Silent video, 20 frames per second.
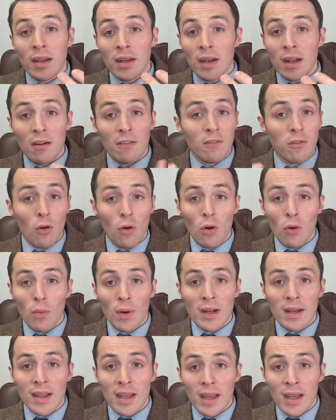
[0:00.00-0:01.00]
Now,
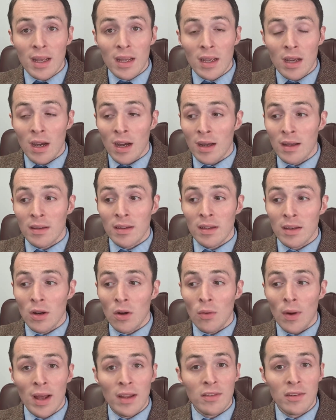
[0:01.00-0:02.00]

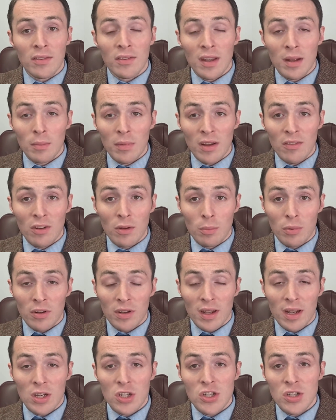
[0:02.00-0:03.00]
401k, has the same level of
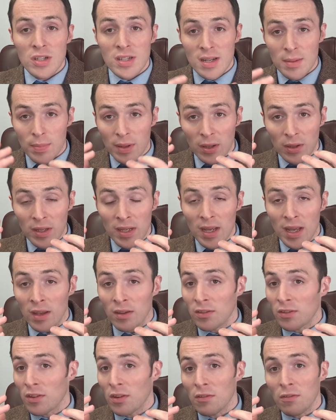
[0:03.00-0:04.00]
protection typically
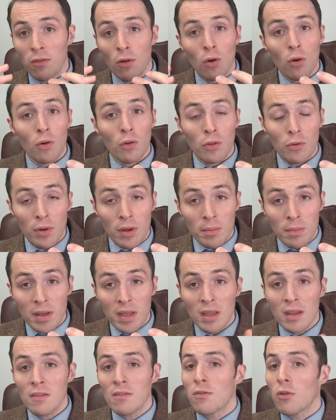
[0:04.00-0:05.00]
as the
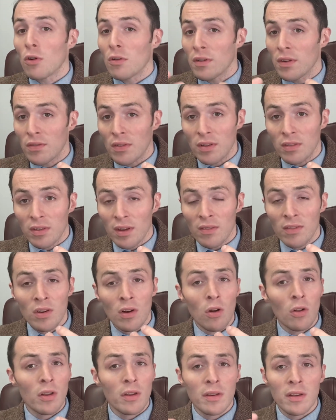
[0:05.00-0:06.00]
403b, 457,
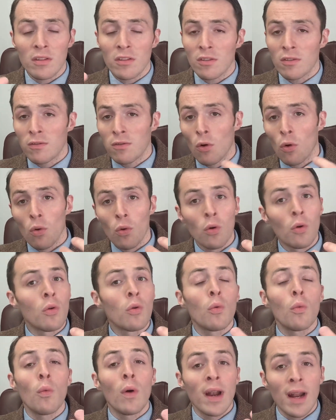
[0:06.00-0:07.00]
all of these for
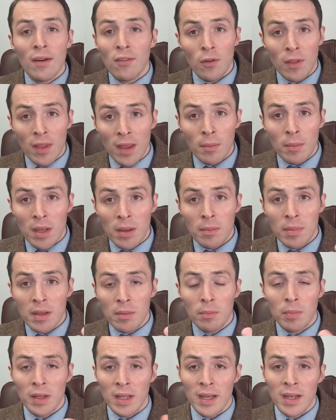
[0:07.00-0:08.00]
whatever they may be
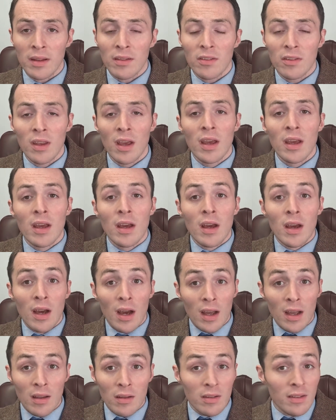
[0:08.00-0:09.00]
plans,
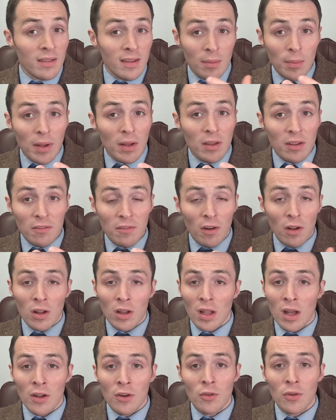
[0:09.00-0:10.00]
typically
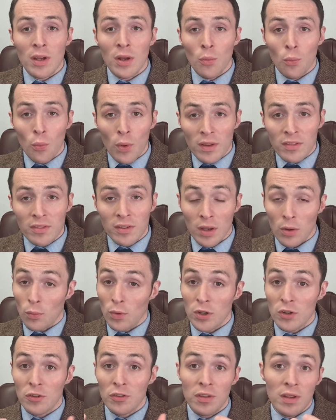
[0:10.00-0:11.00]
fall under ERISA,
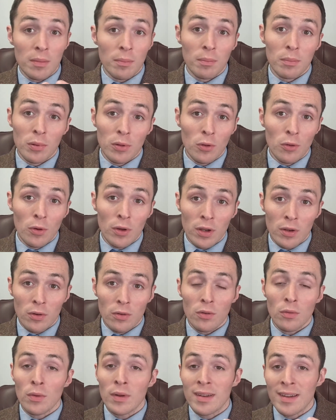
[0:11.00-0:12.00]
which is the Employer
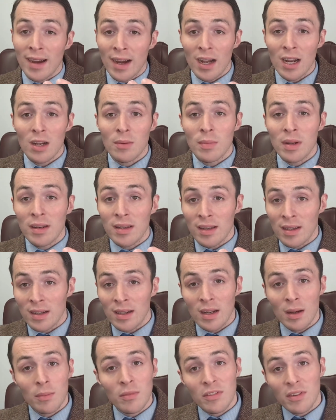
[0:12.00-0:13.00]
Retirement
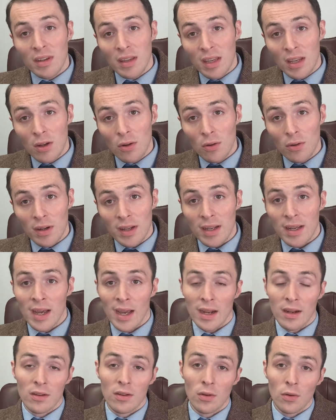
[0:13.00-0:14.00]
Income Security
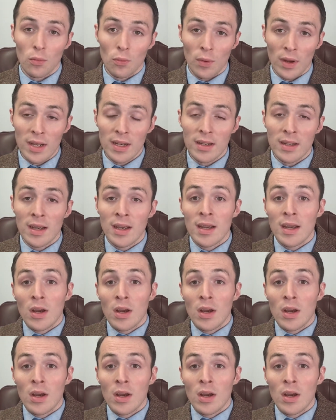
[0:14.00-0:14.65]
Act, right?